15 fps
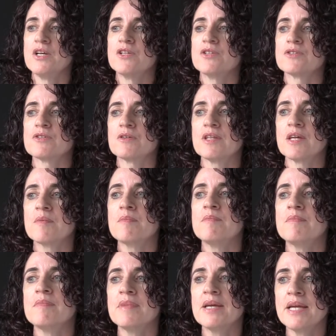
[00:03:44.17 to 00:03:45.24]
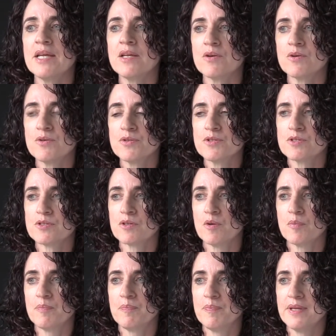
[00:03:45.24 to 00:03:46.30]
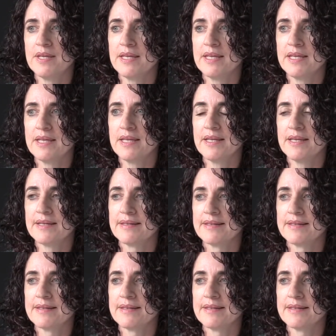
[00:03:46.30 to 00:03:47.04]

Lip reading: So there may also be